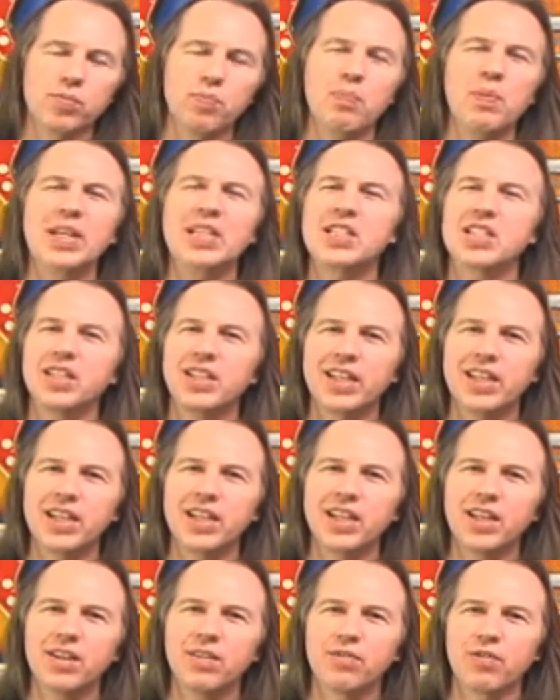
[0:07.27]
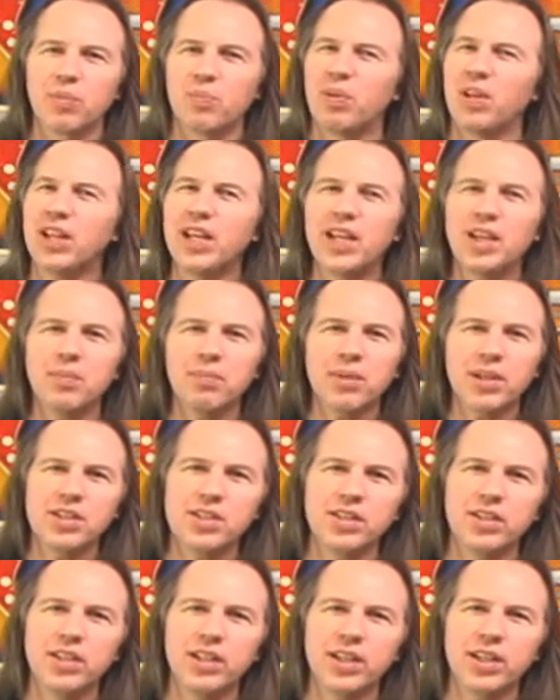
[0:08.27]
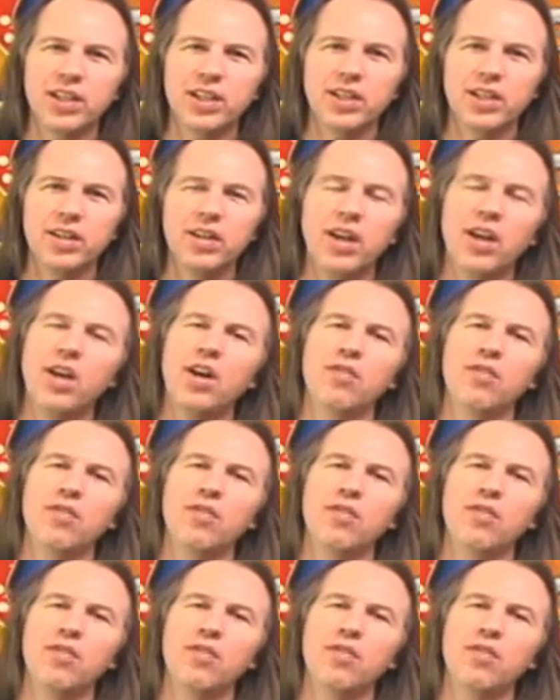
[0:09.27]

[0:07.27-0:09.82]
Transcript: Mixolydian, for playing Mixolydian,